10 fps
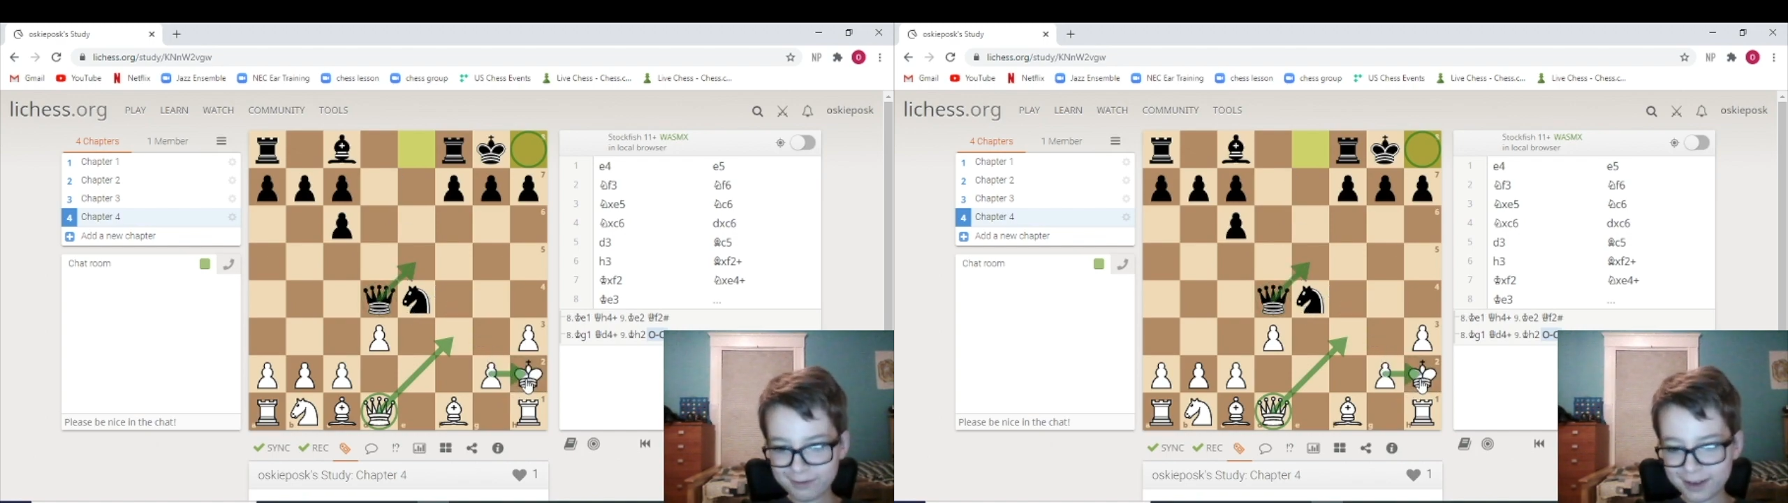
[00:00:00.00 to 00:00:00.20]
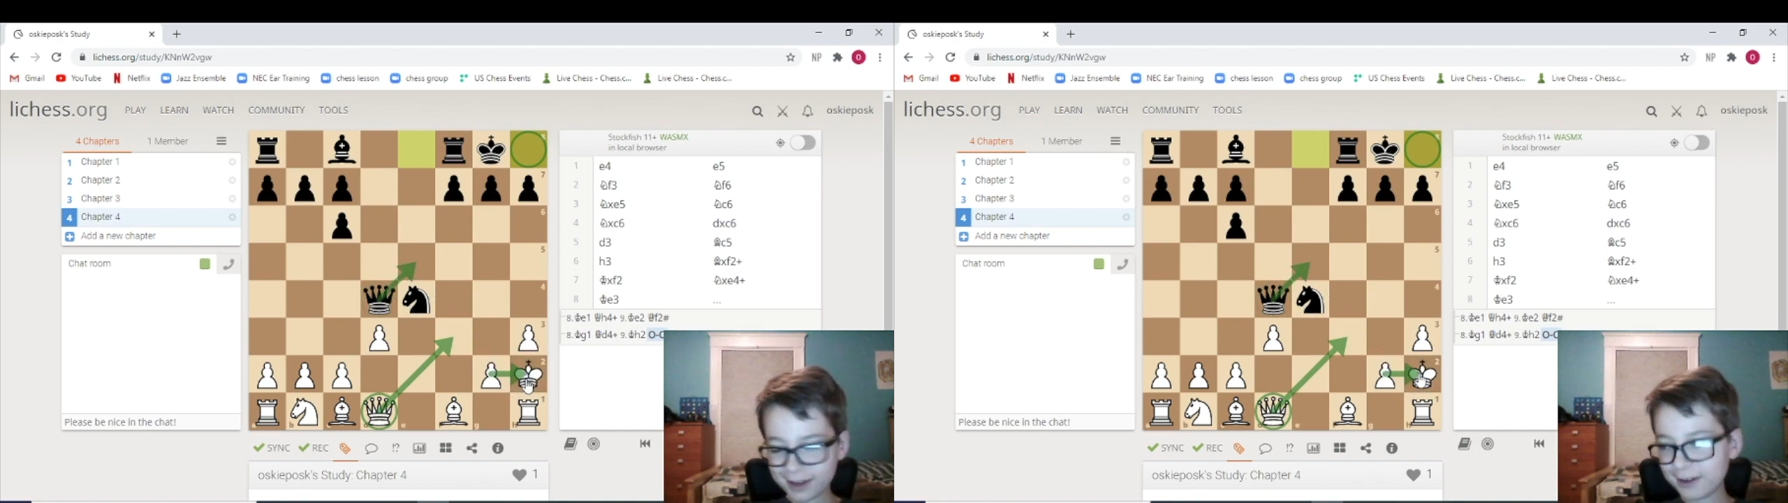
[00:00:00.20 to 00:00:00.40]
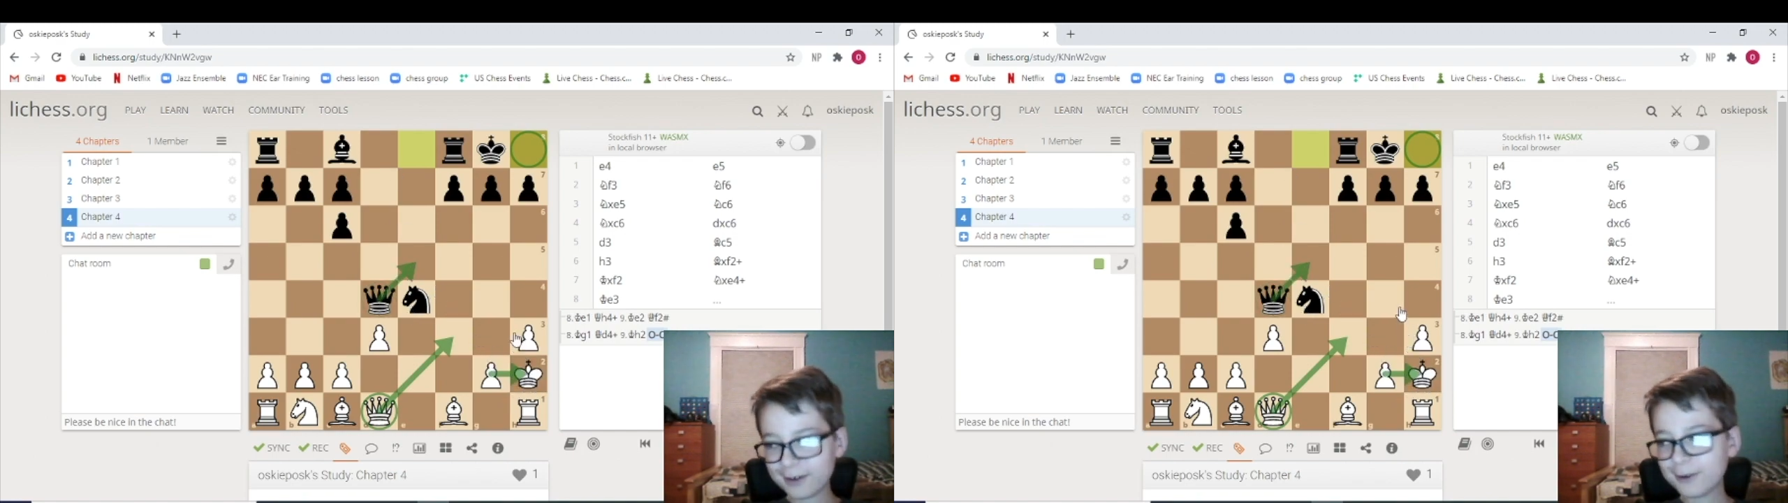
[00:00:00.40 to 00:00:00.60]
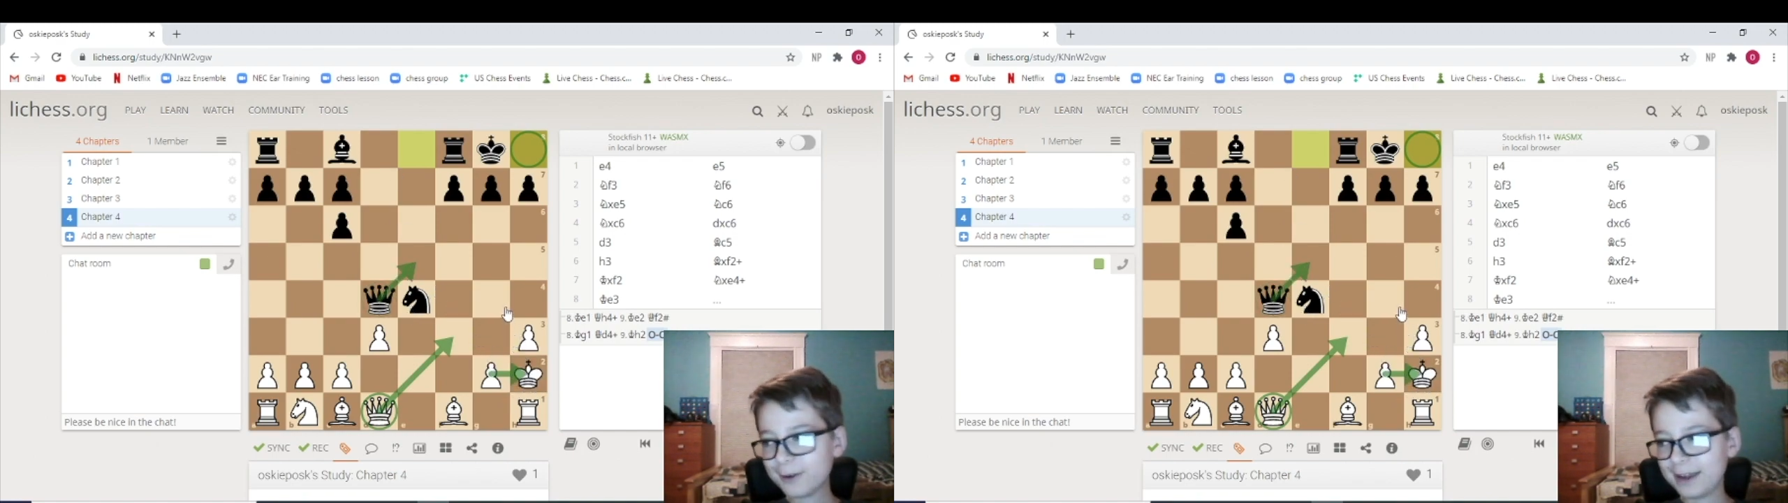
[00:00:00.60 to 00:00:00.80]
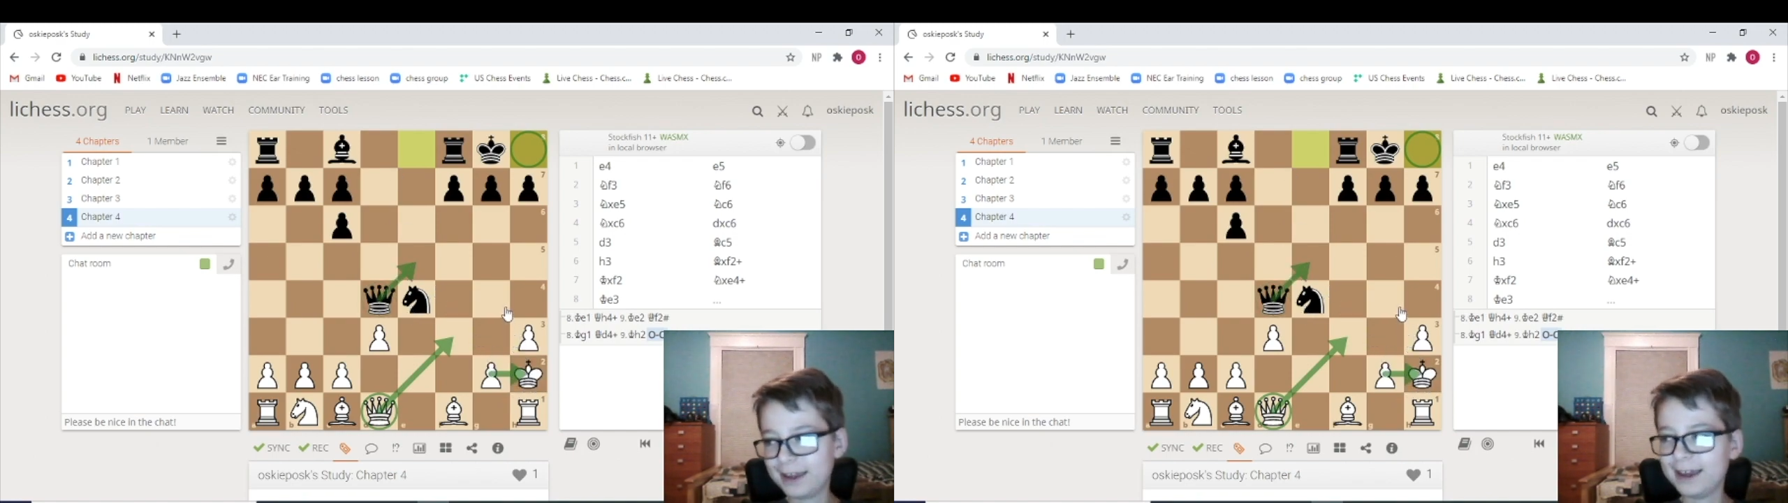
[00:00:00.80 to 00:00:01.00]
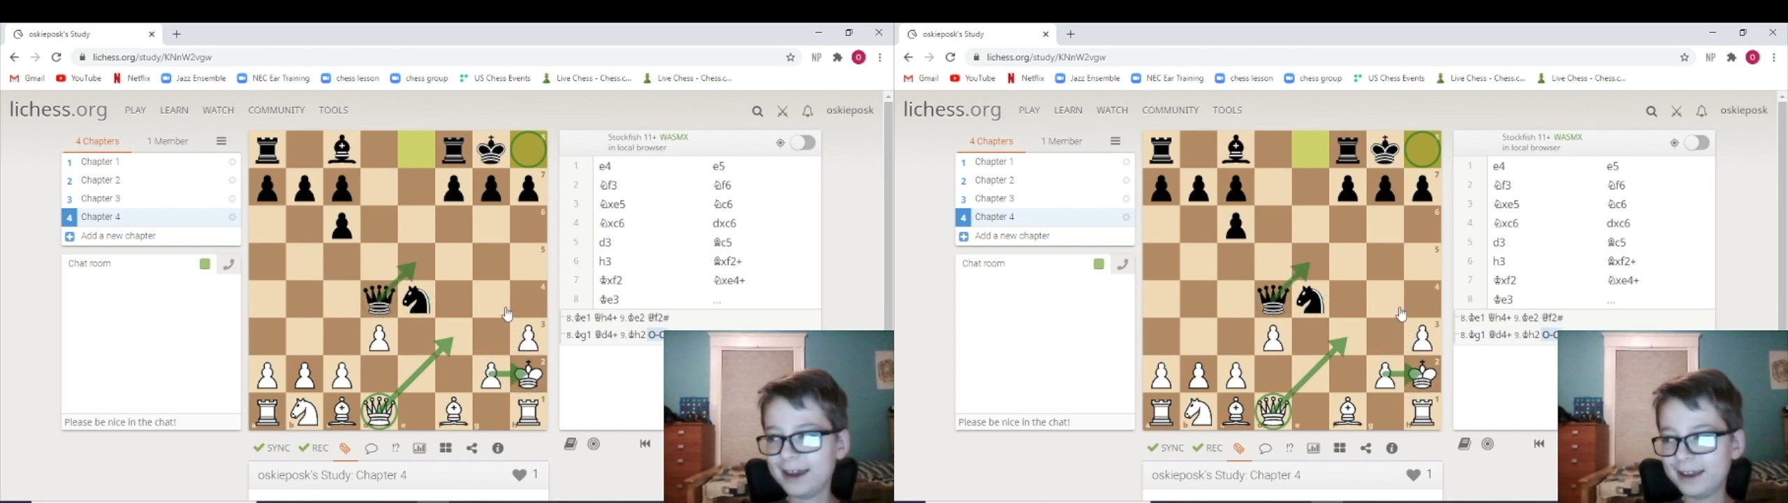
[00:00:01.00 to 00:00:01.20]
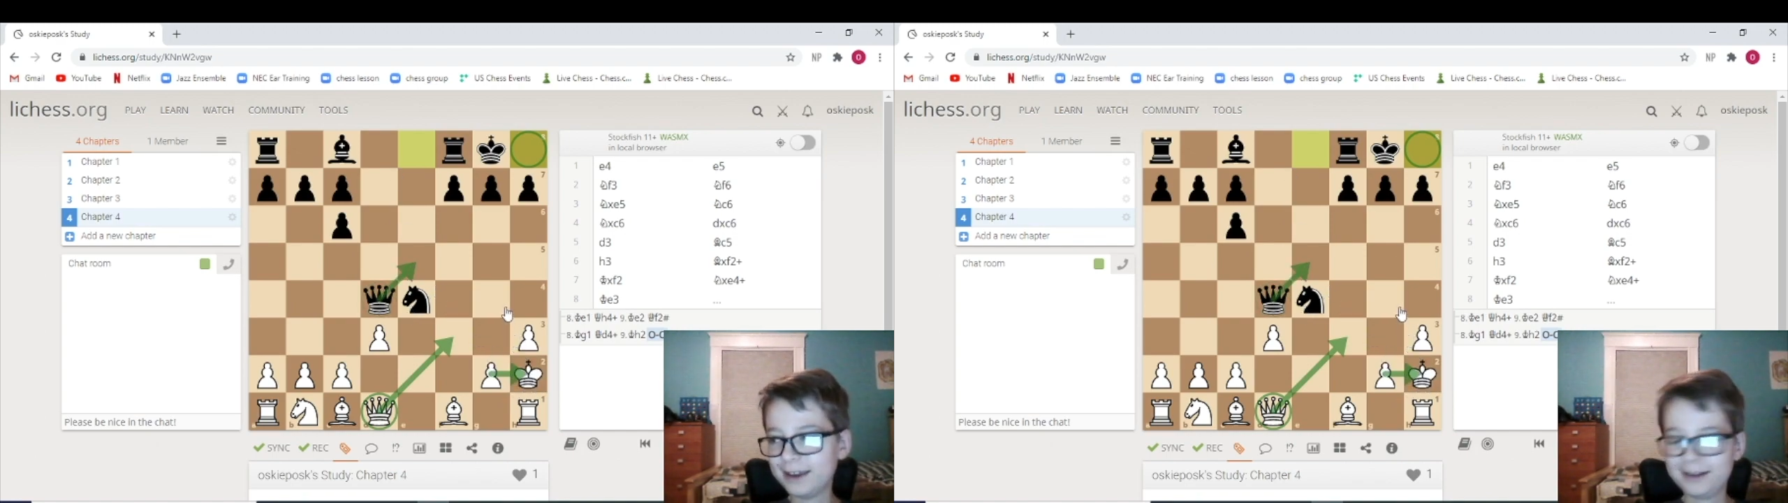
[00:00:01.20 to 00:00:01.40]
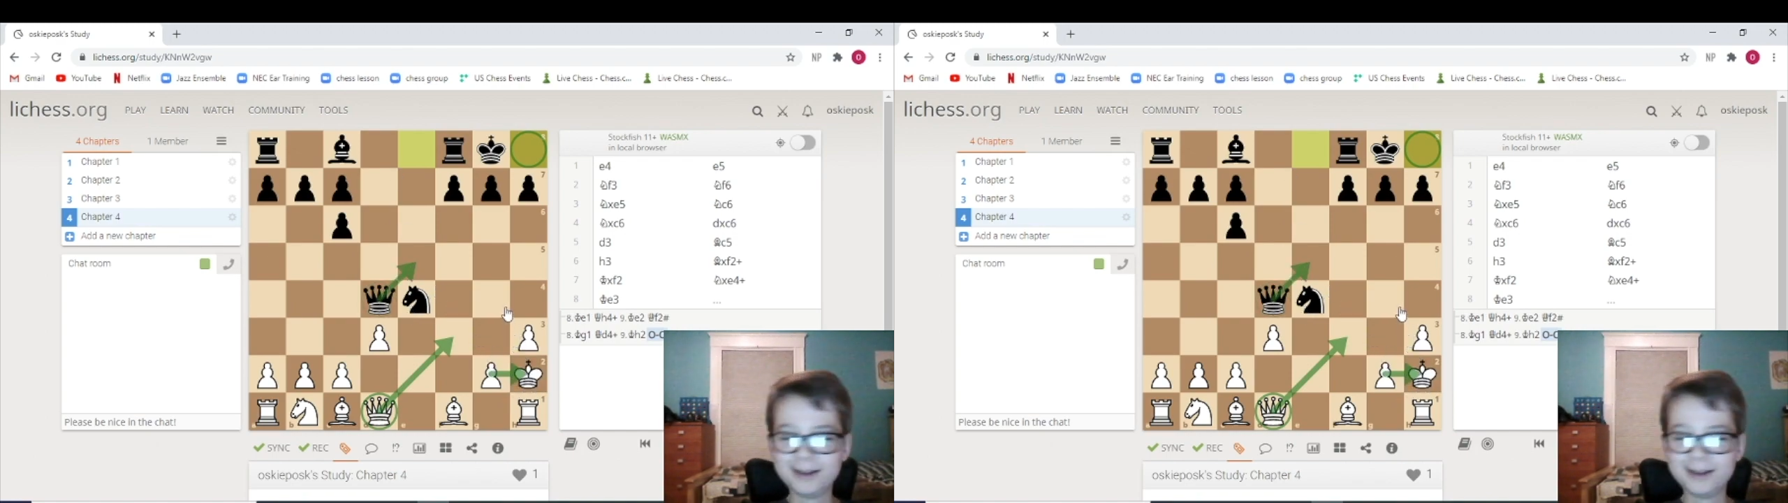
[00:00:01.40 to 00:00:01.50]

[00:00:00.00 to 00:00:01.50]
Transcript: video, and